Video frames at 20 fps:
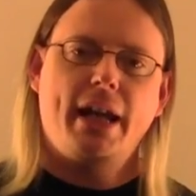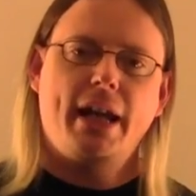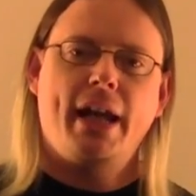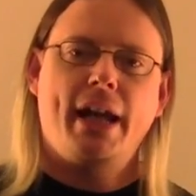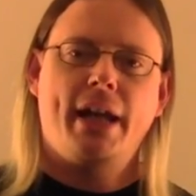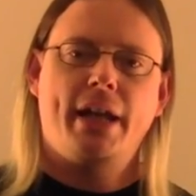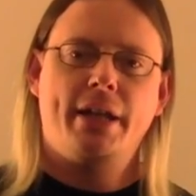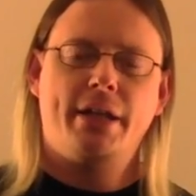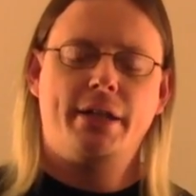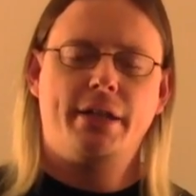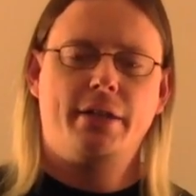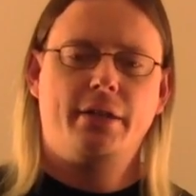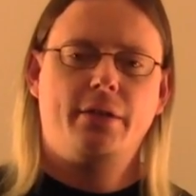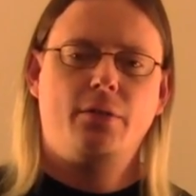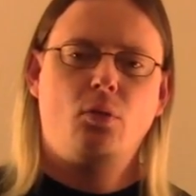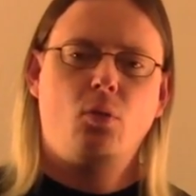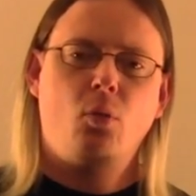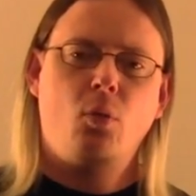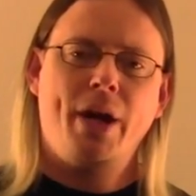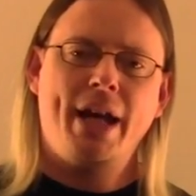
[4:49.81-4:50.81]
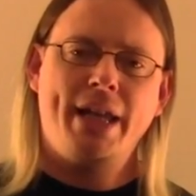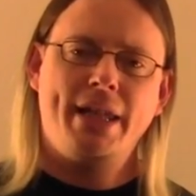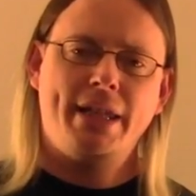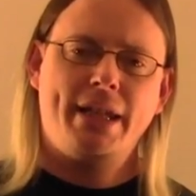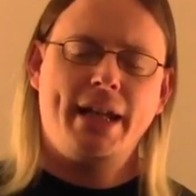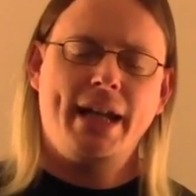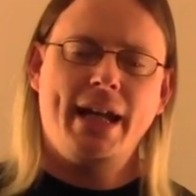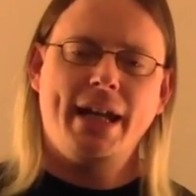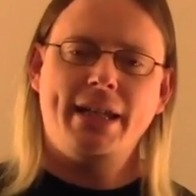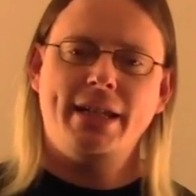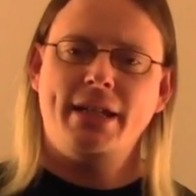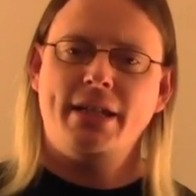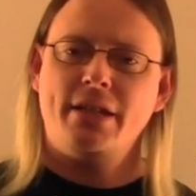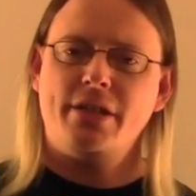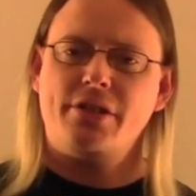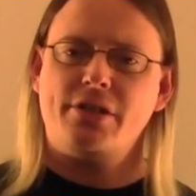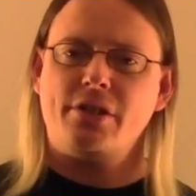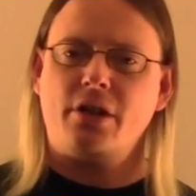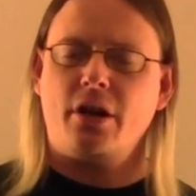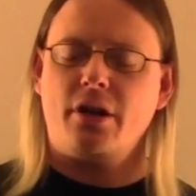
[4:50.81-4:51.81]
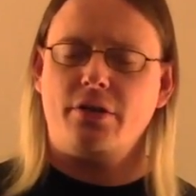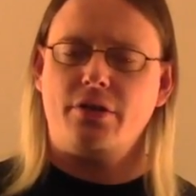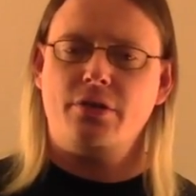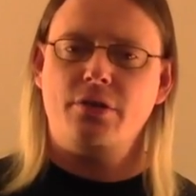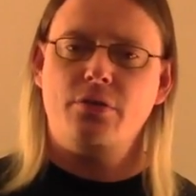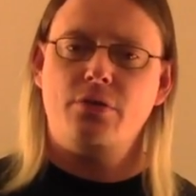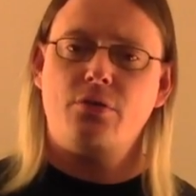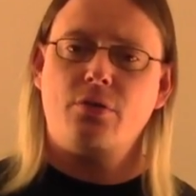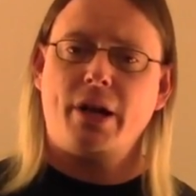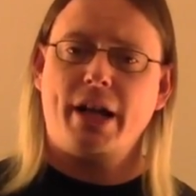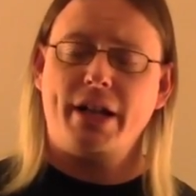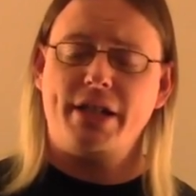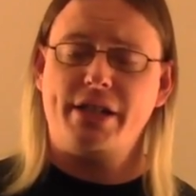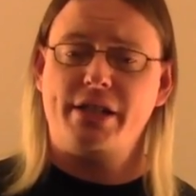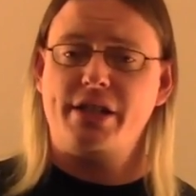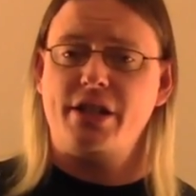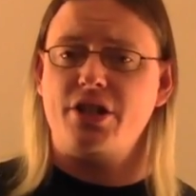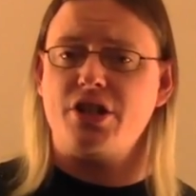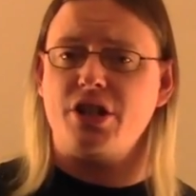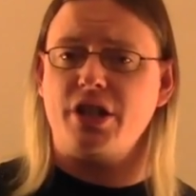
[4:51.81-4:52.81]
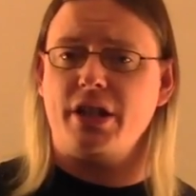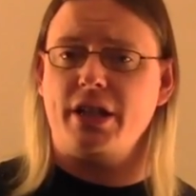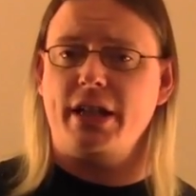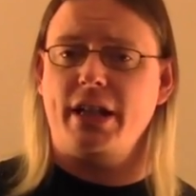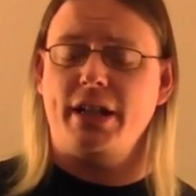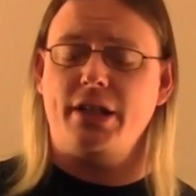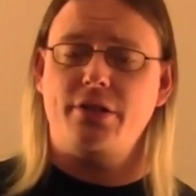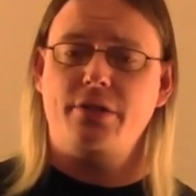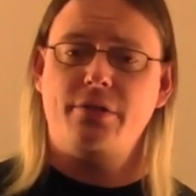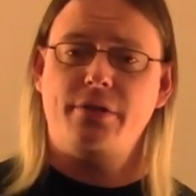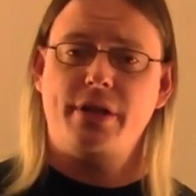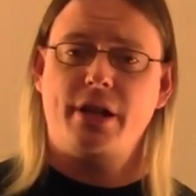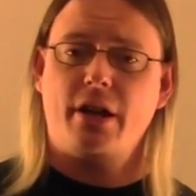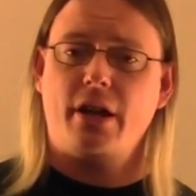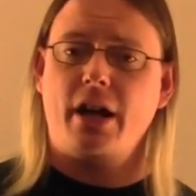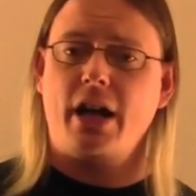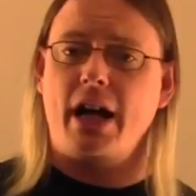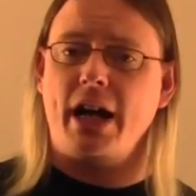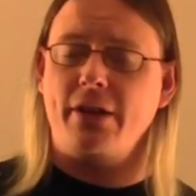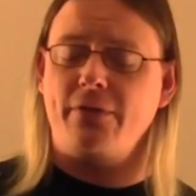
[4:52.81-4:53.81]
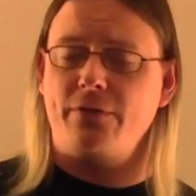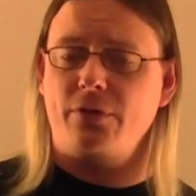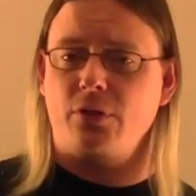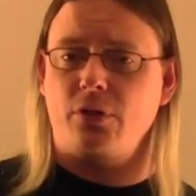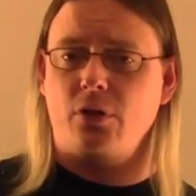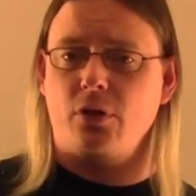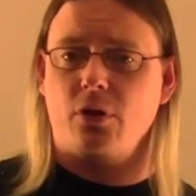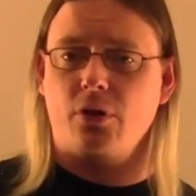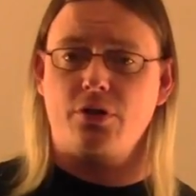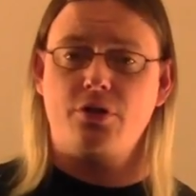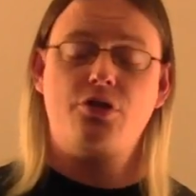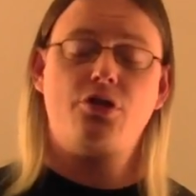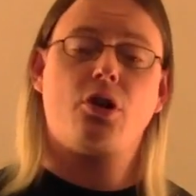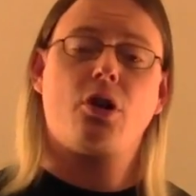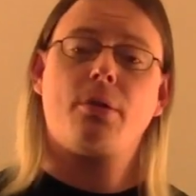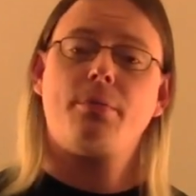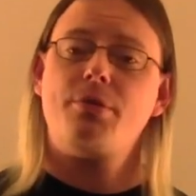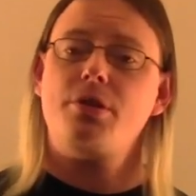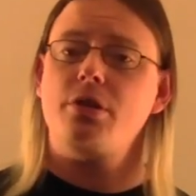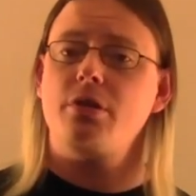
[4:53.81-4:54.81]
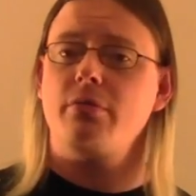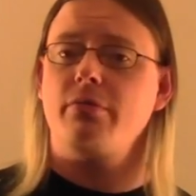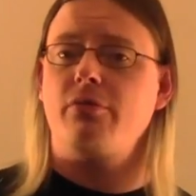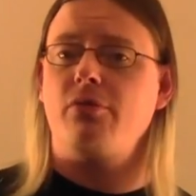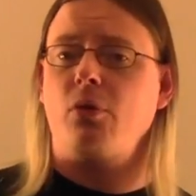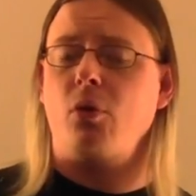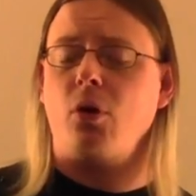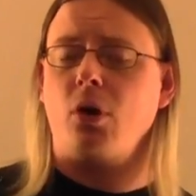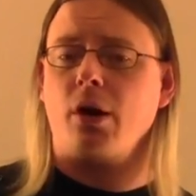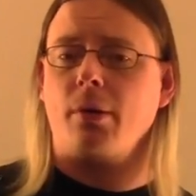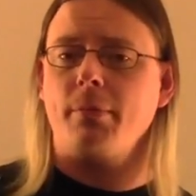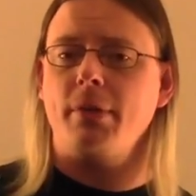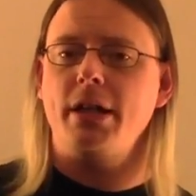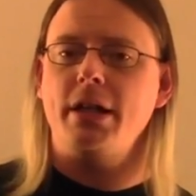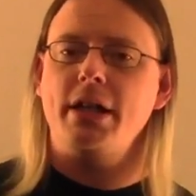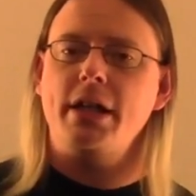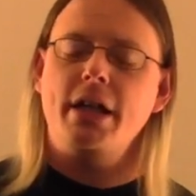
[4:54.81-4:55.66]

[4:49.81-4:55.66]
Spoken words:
And when candida start to transition into their hyphal or germ tube form,